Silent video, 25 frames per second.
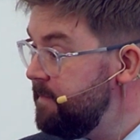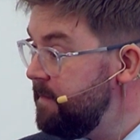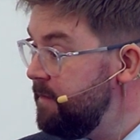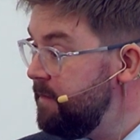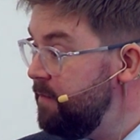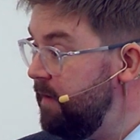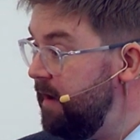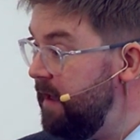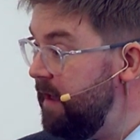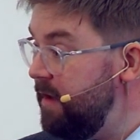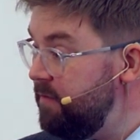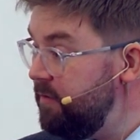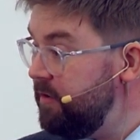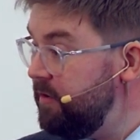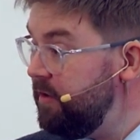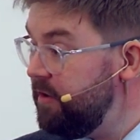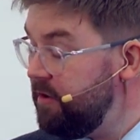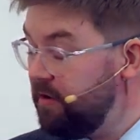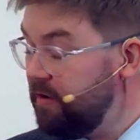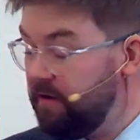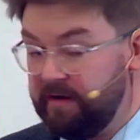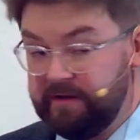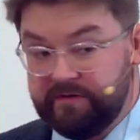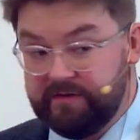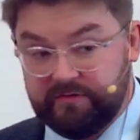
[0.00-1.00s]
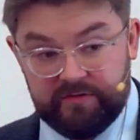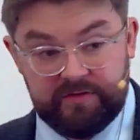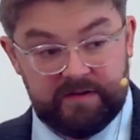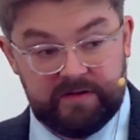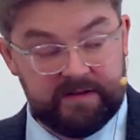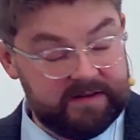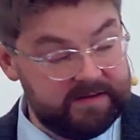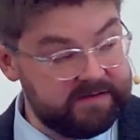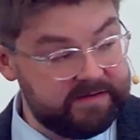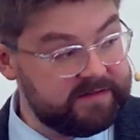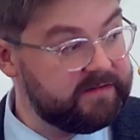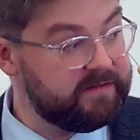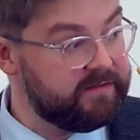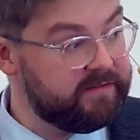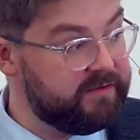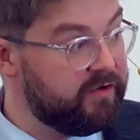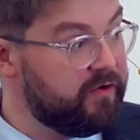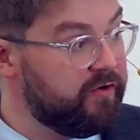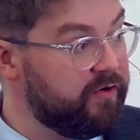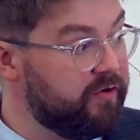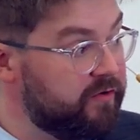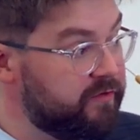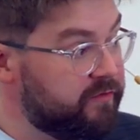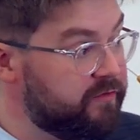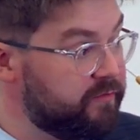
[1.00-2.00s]
Well, I would encourage you to listen to
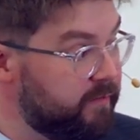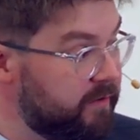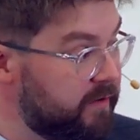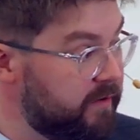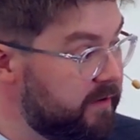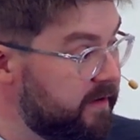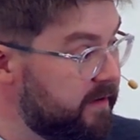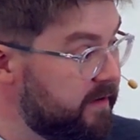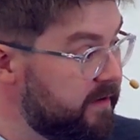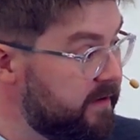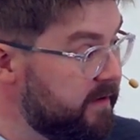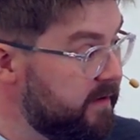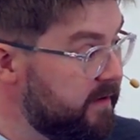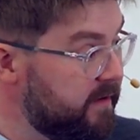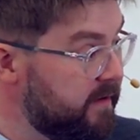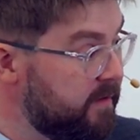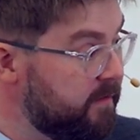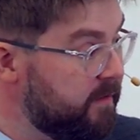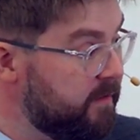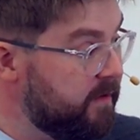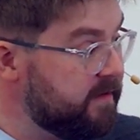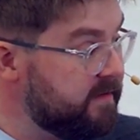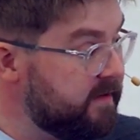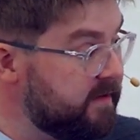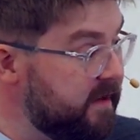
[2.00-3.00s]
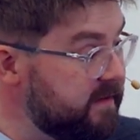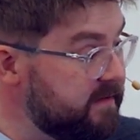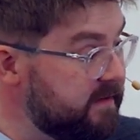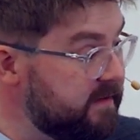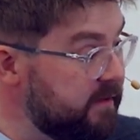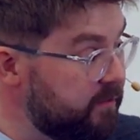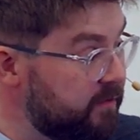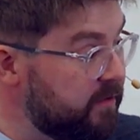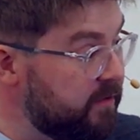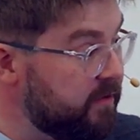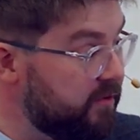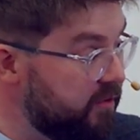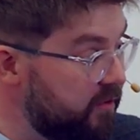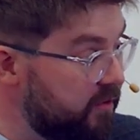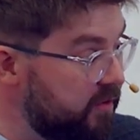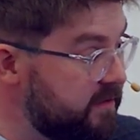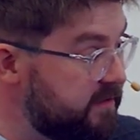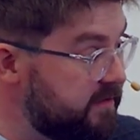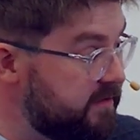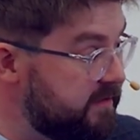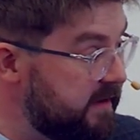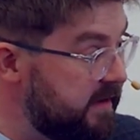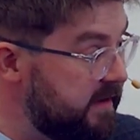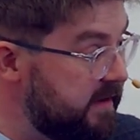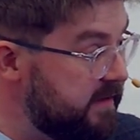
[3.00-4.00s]
God's word. Because actually, what God
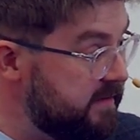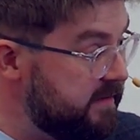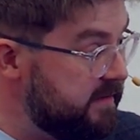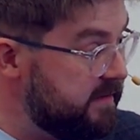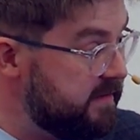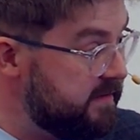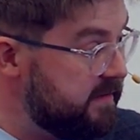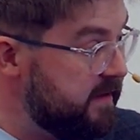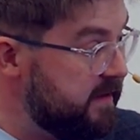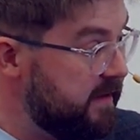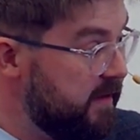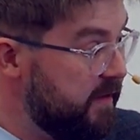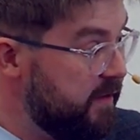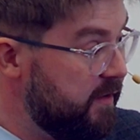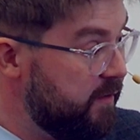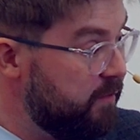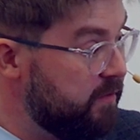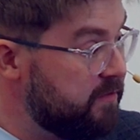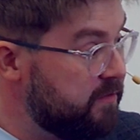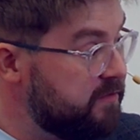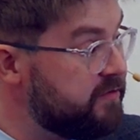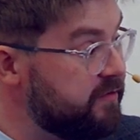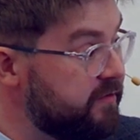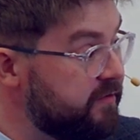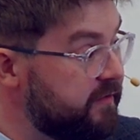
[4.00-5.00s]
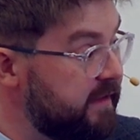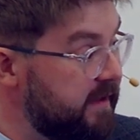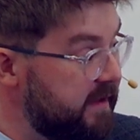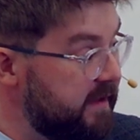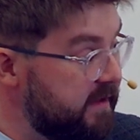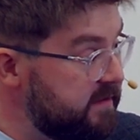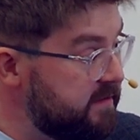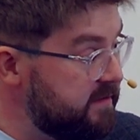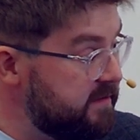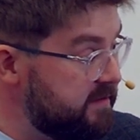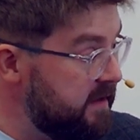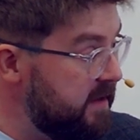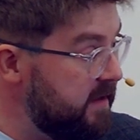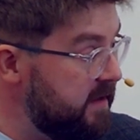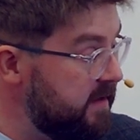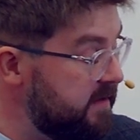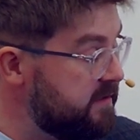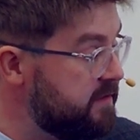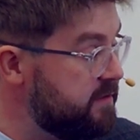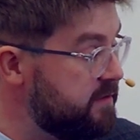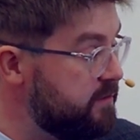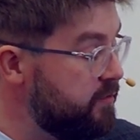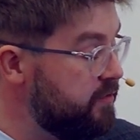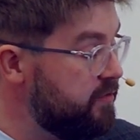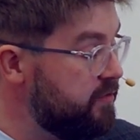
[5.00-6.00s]
says is what's on the inside is
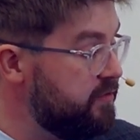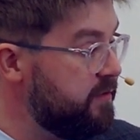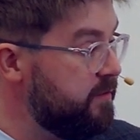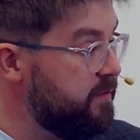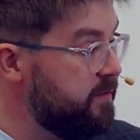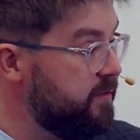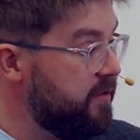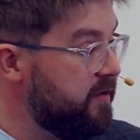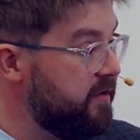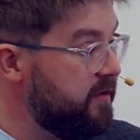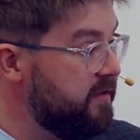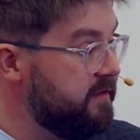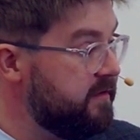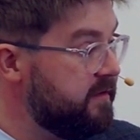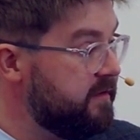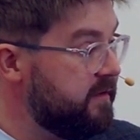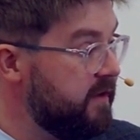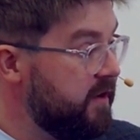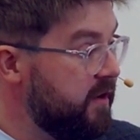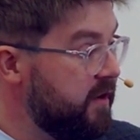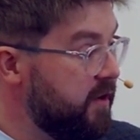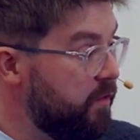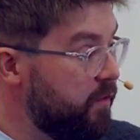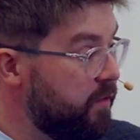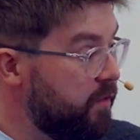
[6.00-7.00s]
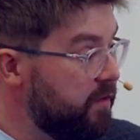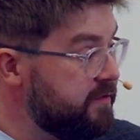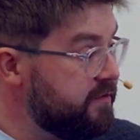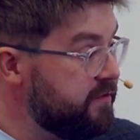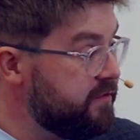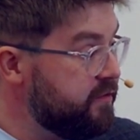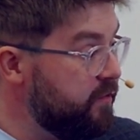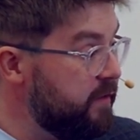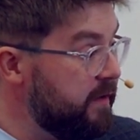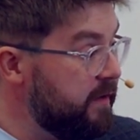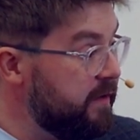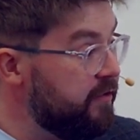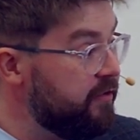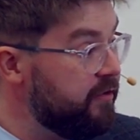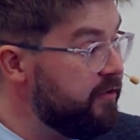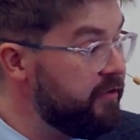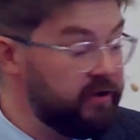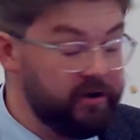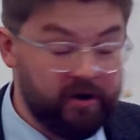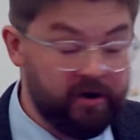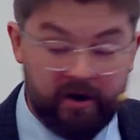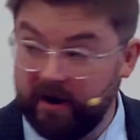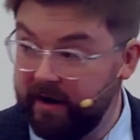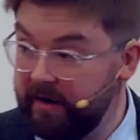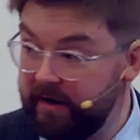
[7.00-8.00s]
the most important. What's going on in
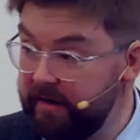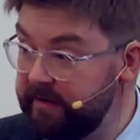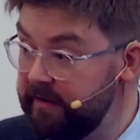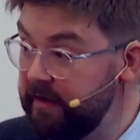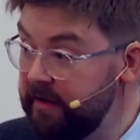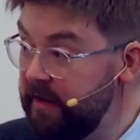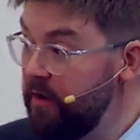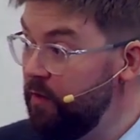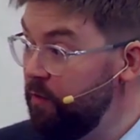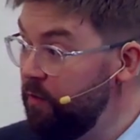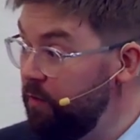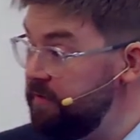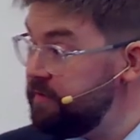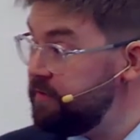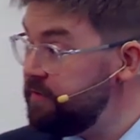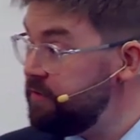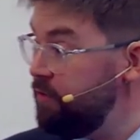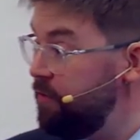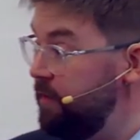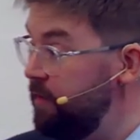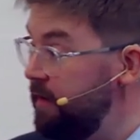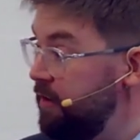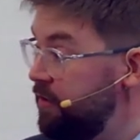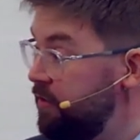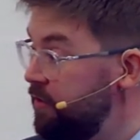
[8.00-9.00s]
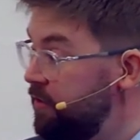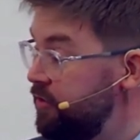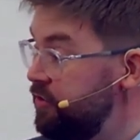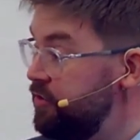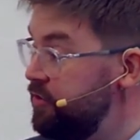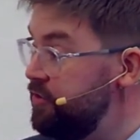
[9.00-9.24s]
your heart, what's going on in your